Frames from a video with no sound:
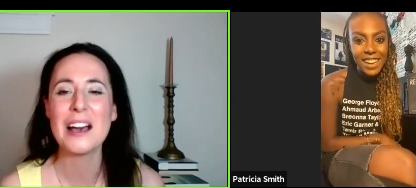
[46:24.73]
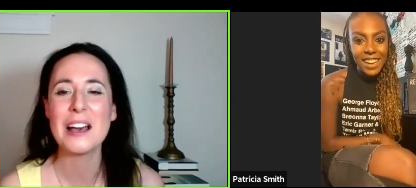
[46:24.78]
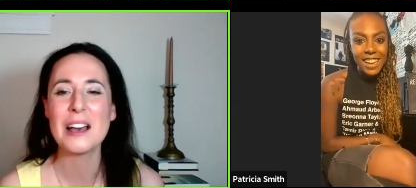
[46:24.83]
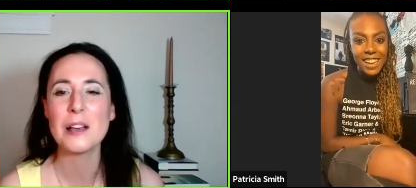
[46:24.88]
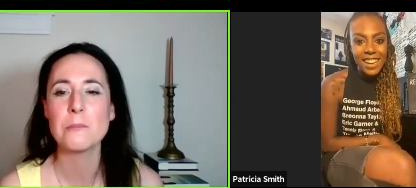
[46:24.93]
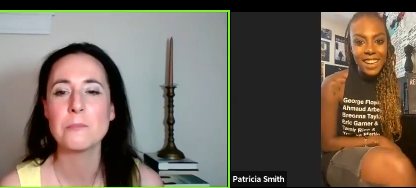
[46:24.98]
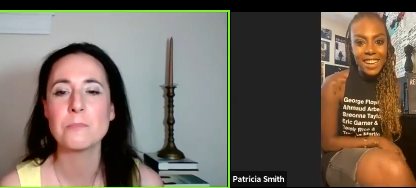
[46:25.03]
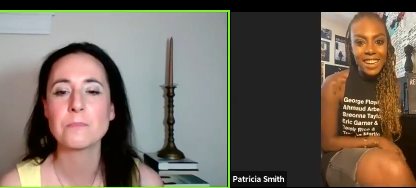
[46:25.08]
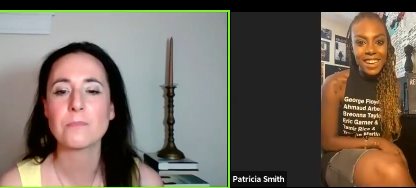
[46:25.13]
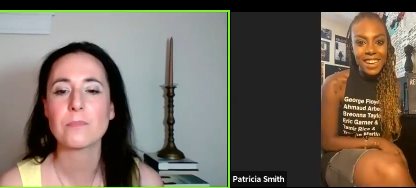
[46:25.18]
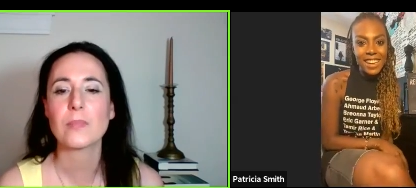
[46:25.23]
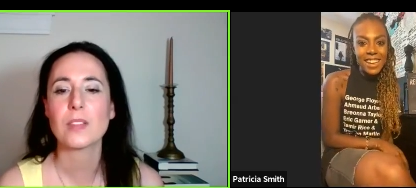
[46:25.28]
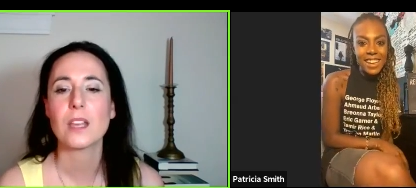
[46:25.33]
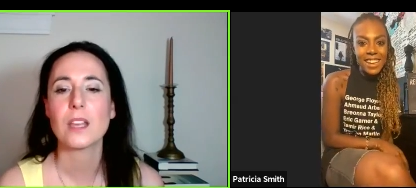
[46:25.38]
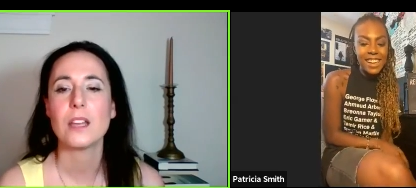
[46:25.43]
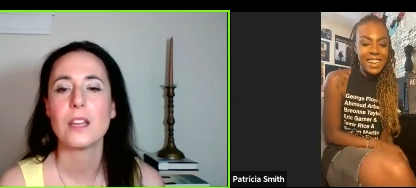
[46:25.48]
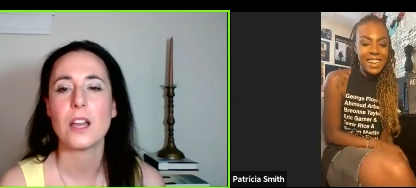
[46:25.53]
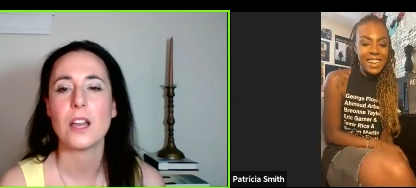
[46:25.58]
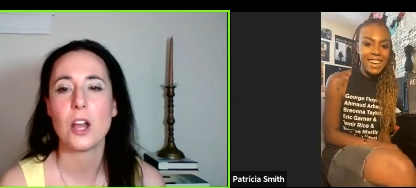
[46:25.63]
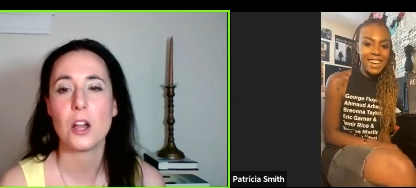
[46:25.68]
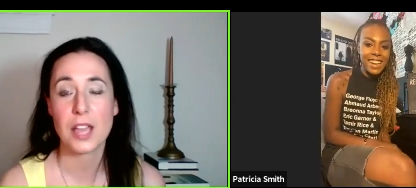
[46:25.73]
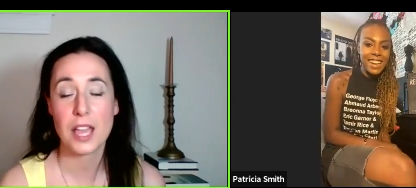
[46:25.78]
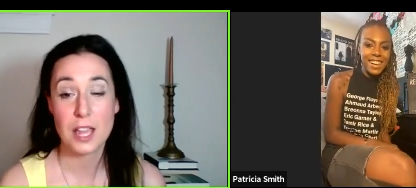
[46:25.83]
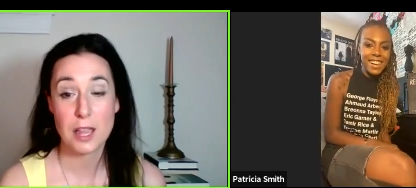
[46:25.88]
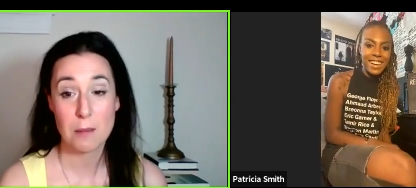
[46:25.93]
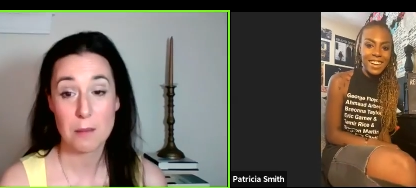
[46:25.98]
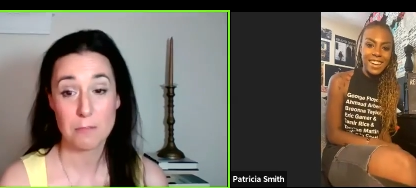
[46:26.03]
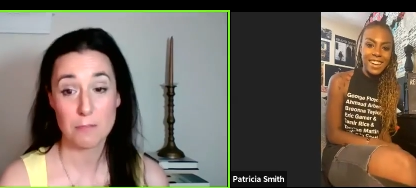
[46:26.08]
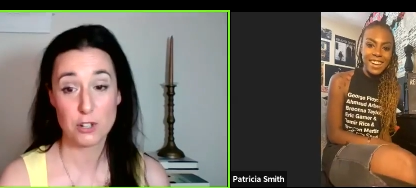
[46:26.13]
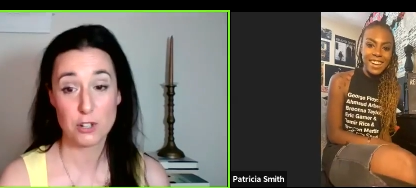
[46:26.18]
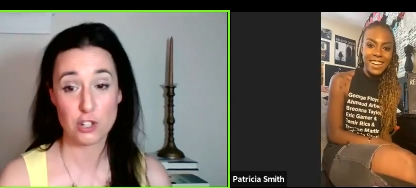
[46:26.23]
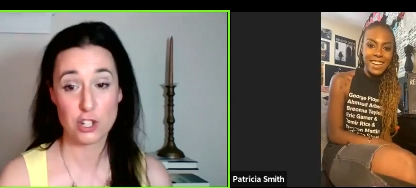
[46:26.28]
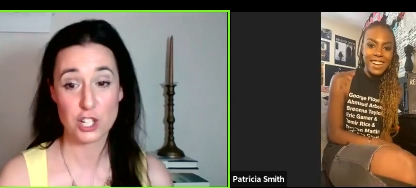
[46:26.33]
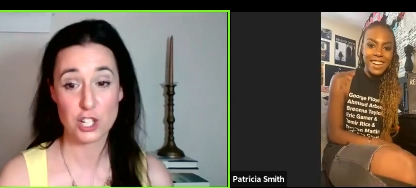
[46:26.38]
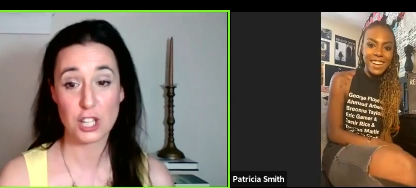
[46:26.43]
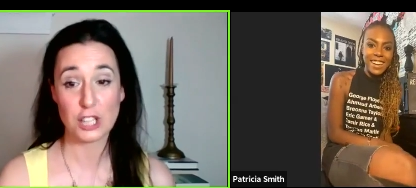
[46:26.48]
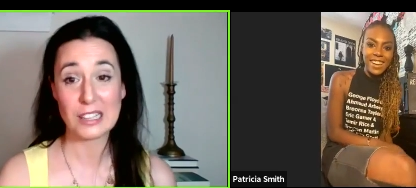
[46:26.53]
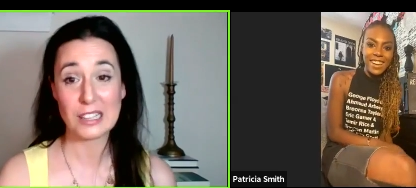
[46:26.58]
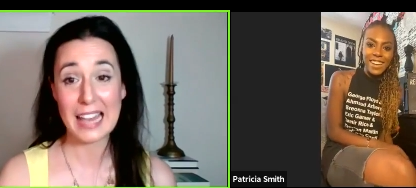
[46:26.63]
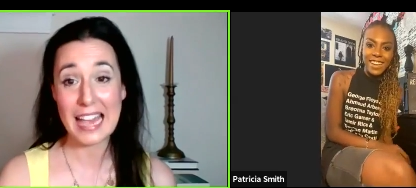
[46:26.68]
Speaker 1: um, okay,
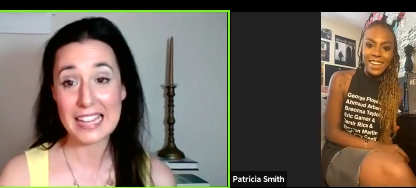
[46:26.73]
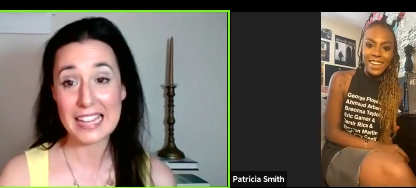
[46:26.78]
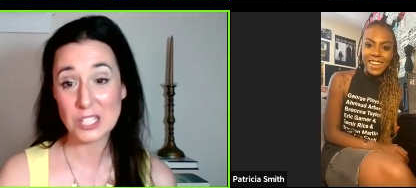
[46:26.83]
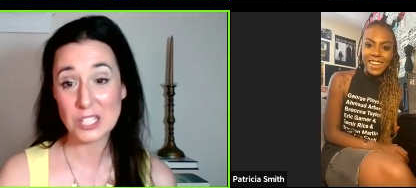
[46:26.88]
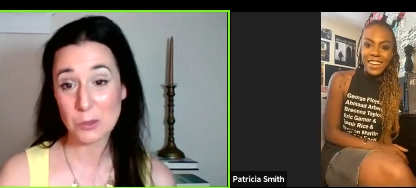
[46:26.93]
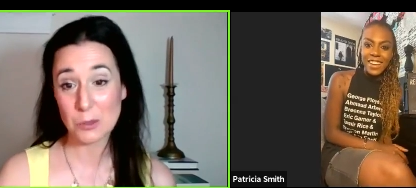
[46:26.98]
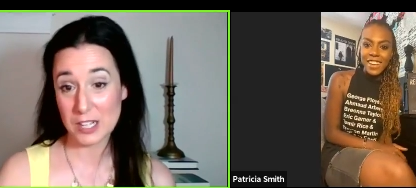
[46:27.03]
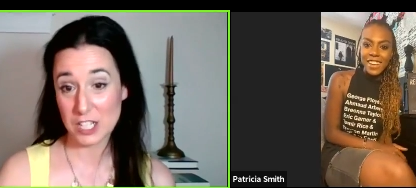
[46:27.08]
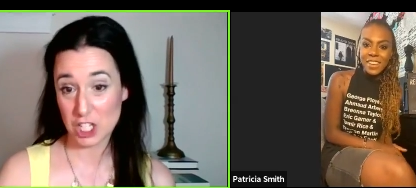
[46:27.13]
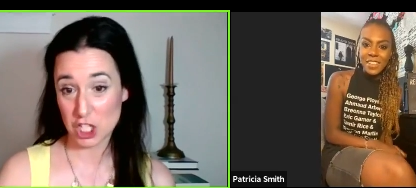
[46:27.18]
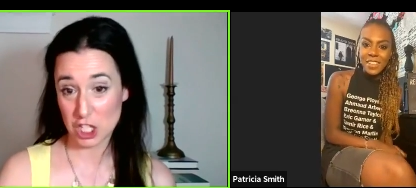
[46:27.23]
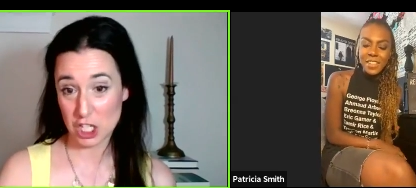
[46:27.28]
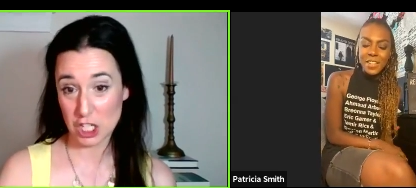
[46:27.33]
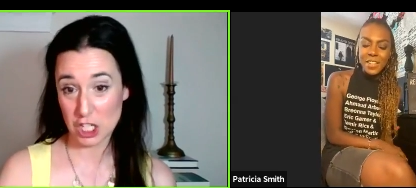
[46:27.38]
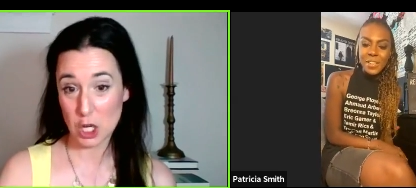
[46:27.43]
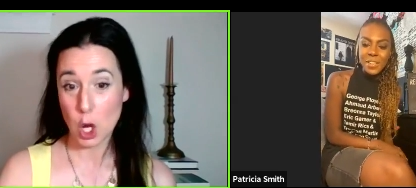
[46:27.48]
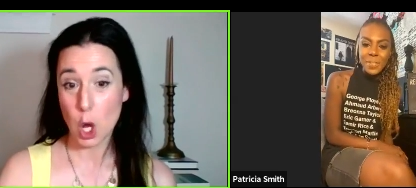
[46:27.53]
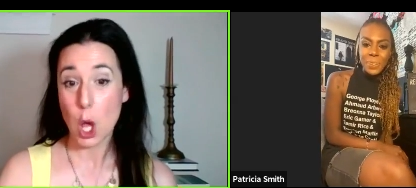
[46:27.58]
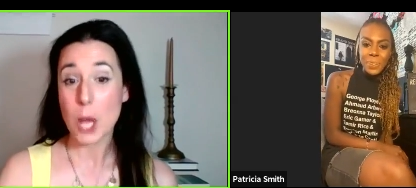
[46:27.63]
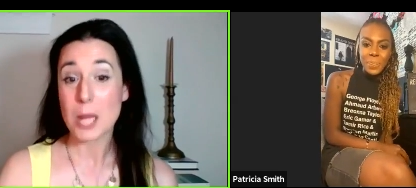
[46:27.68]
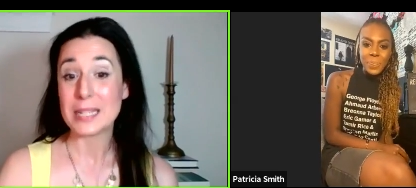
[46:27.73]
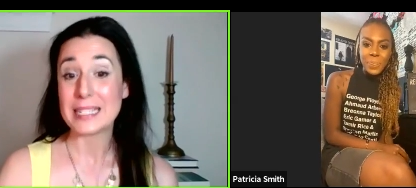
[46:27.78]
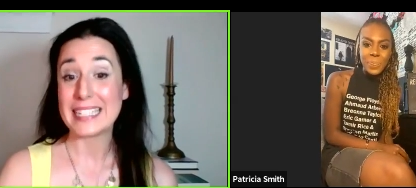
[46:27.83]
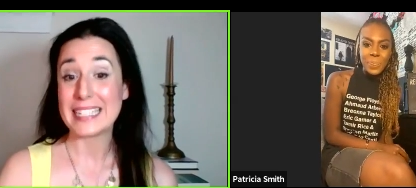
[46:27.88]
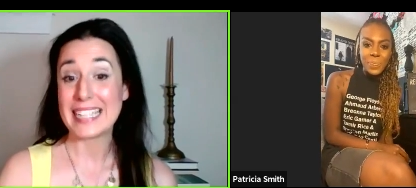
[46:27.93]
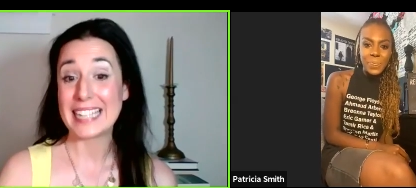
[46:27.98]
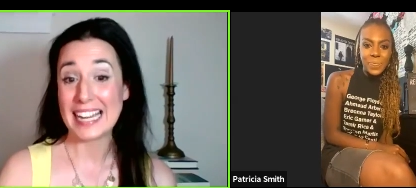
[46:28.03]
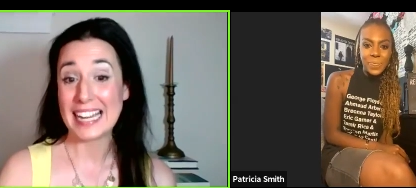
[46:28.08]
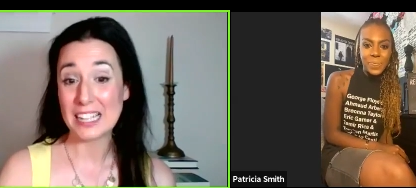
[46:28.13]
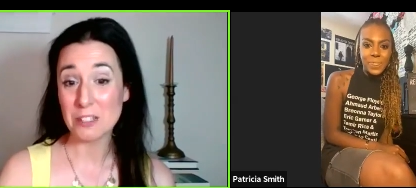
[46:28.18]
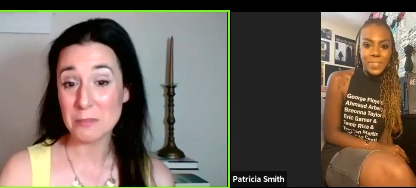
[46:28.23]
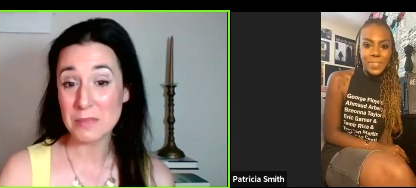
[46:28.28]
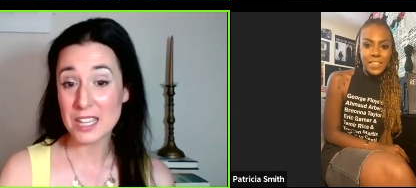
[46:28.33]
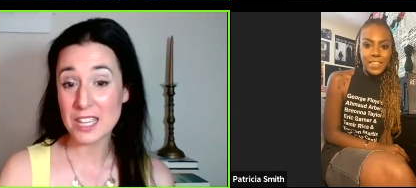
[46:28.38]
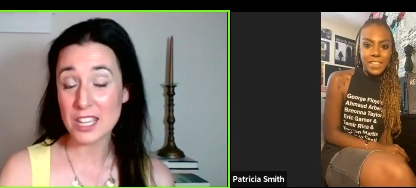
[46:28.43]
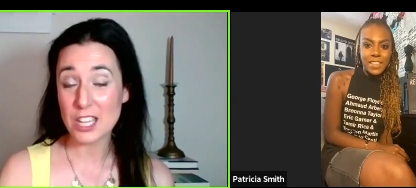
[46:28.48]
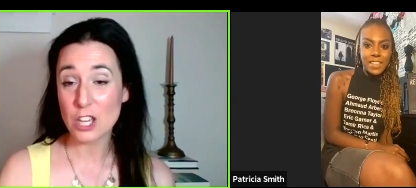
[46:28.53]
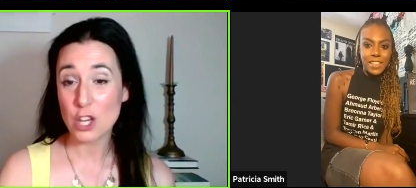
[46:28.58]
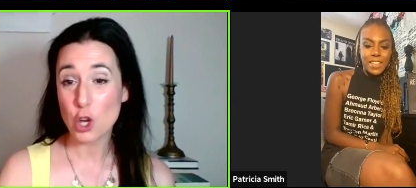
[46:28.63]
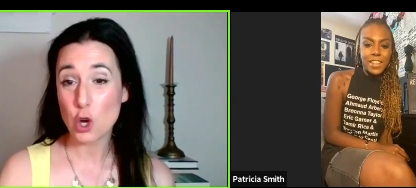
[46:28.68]
Patricia, last question. Yeah. Tell
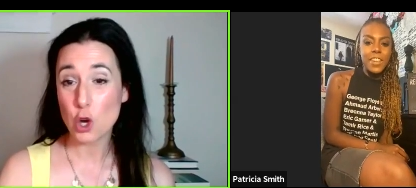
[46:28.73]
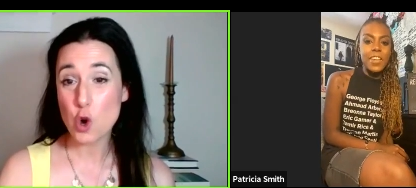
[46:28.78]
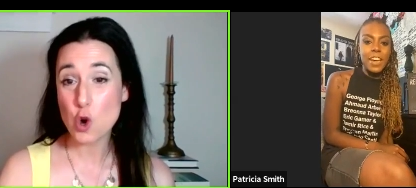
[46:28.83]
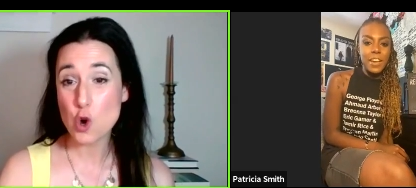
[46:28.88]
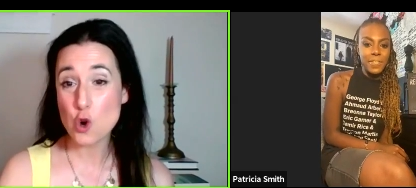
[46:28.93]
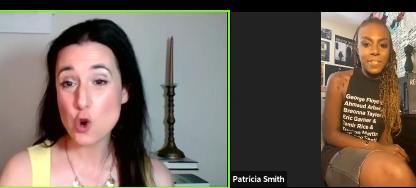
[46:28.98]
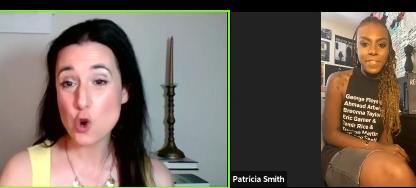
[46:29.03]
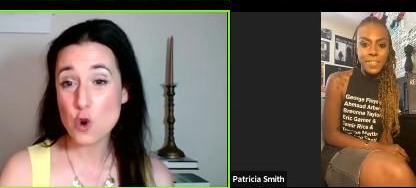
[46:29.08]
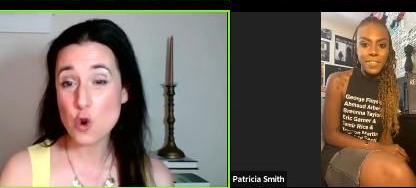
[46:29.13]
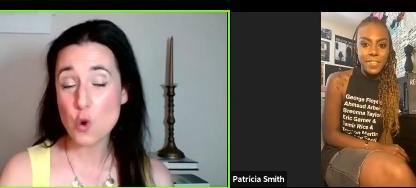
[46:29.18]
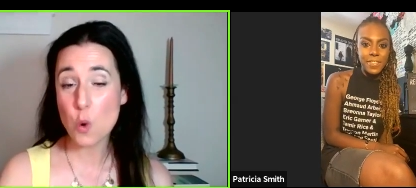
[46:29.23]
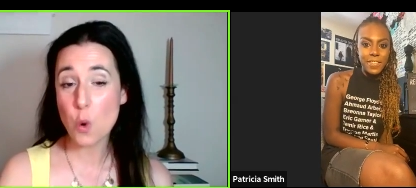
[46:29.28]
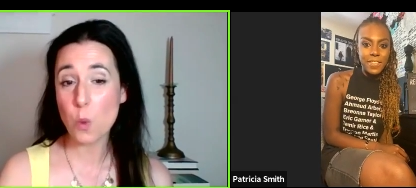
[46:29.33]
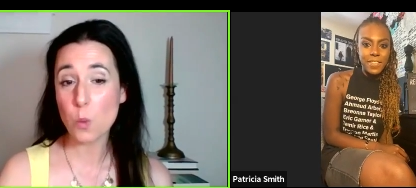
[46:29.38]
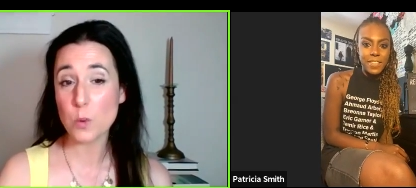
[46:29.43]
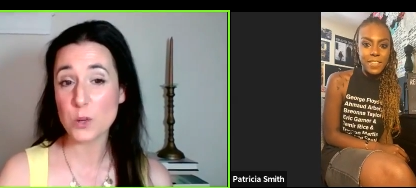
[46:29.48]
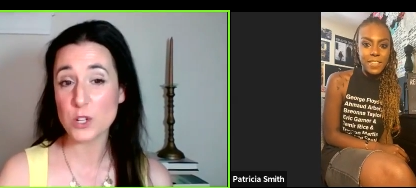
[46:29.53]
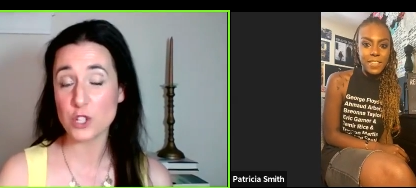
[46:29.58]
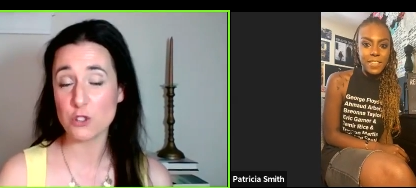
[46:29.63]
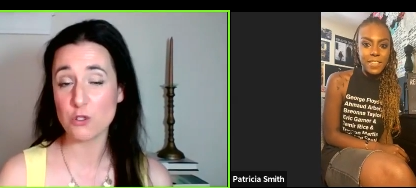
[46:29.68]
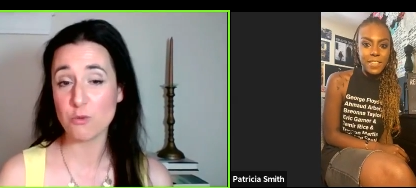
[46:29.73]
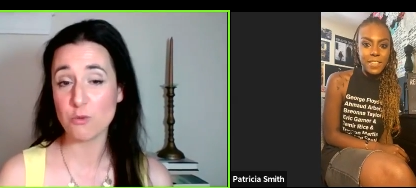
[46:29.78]
me who would